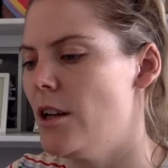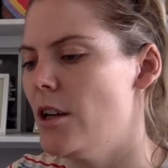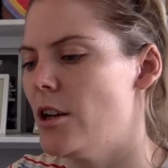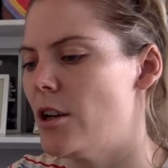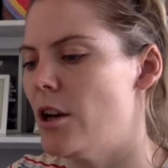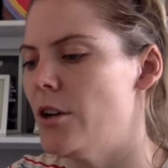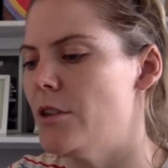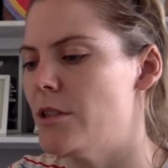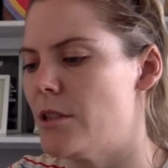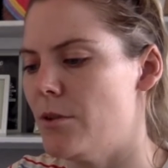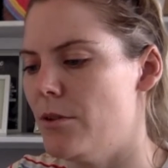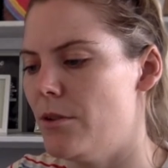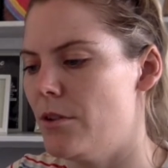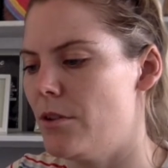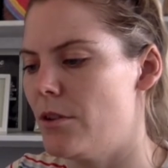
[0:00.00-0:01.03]
Close
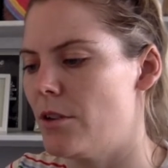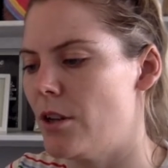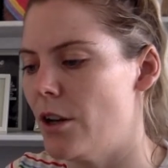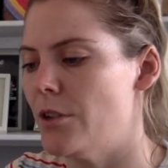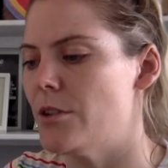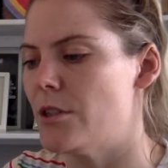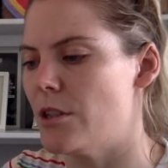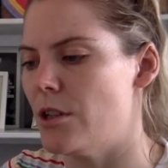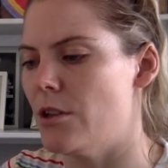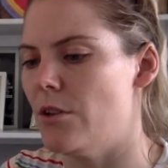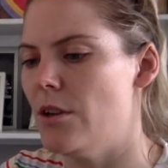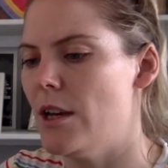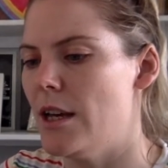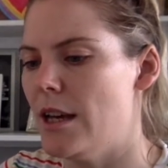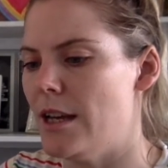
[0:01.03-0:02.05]
to,
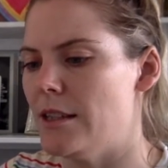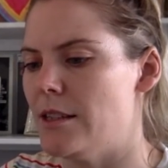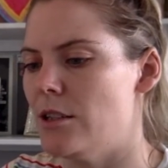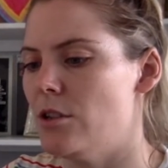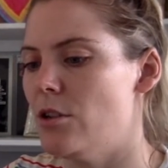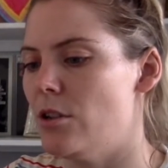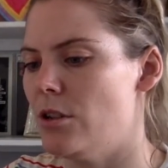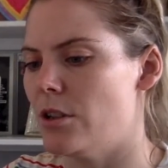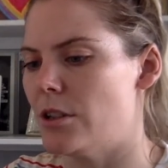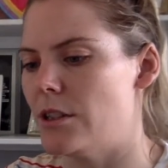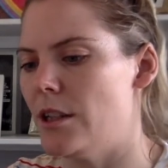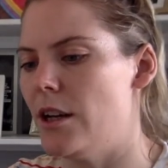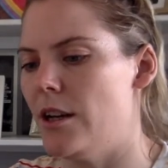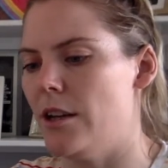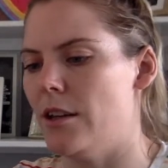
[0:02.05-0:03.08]
it did not look
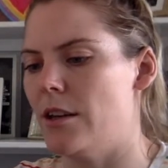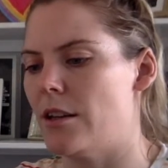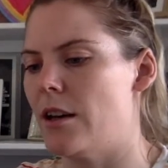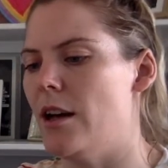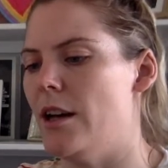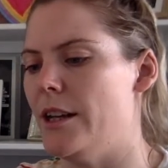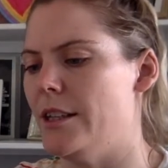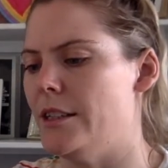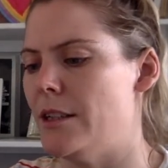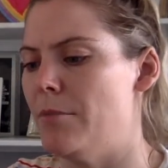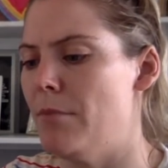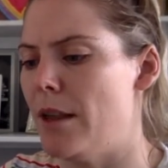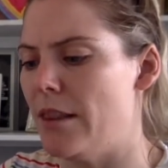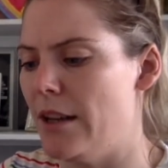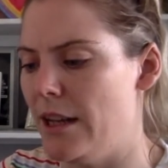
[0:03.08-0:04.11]
kind and
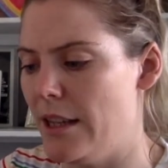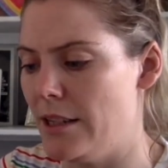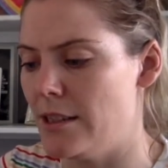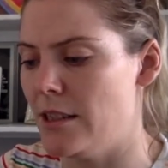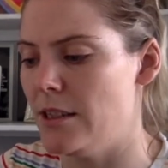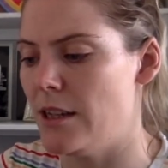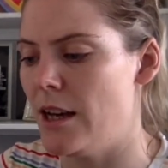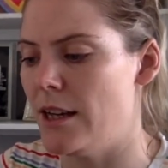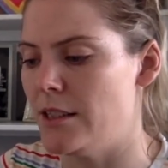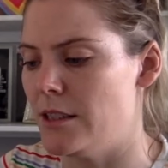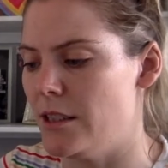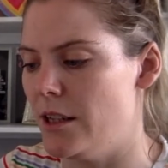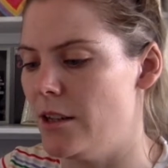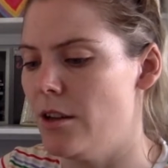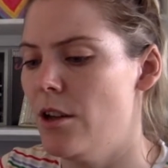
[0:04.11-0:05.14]
motherly as it had
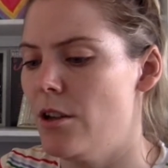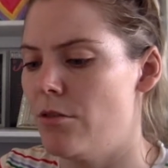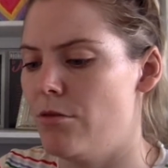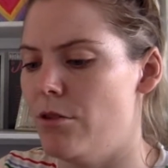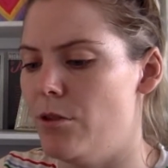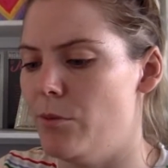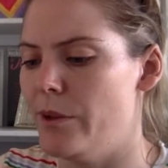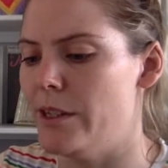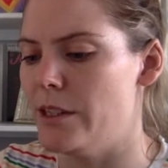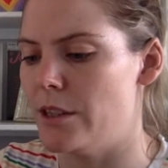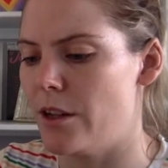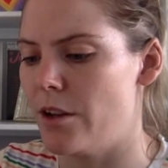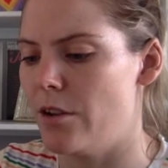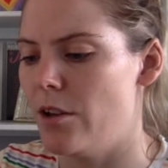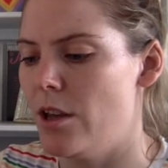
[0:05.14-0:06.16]
done through the
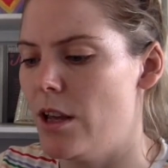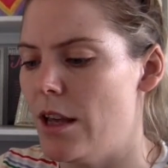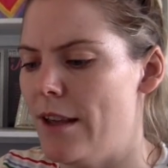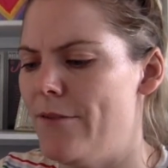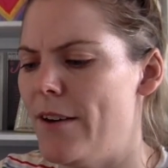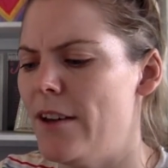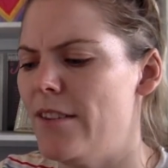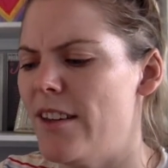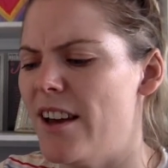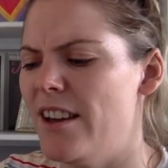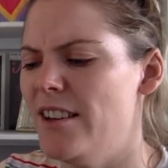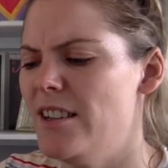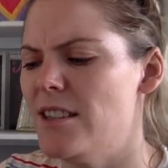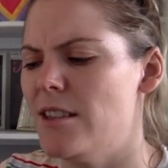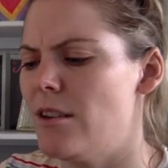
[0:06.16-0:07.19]
window. He felt that
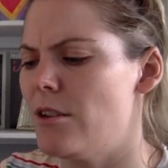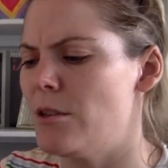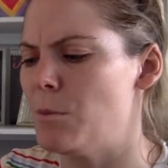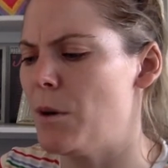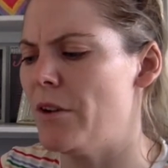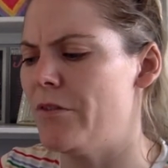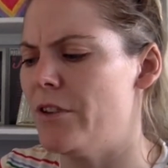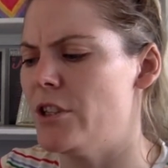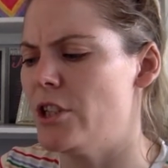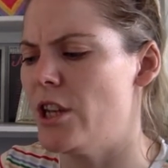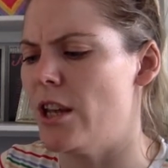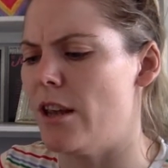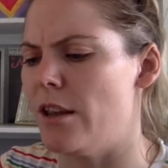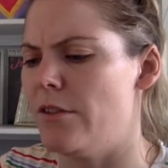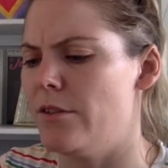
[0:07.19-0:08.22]
under those puffy
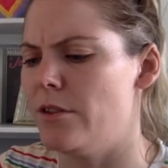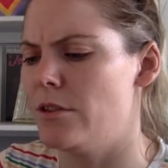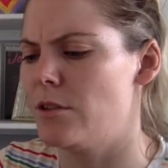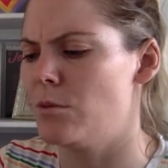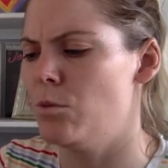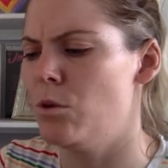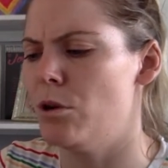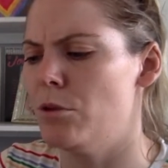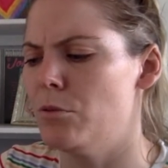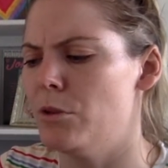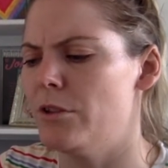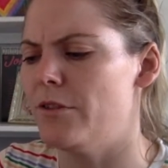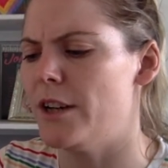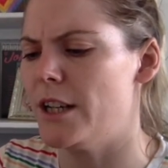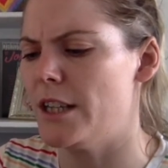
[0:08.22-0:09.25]
cheeks one would
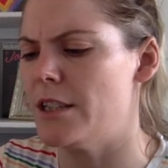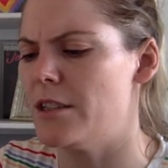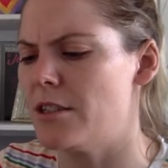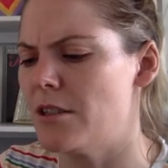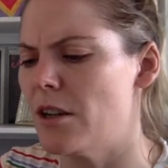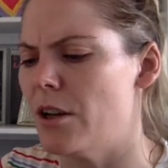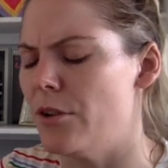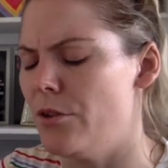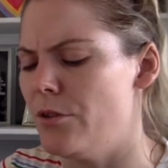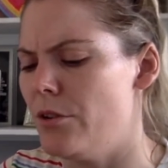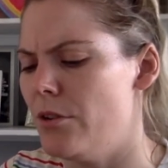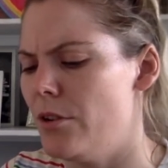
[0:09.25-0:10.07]
find stone.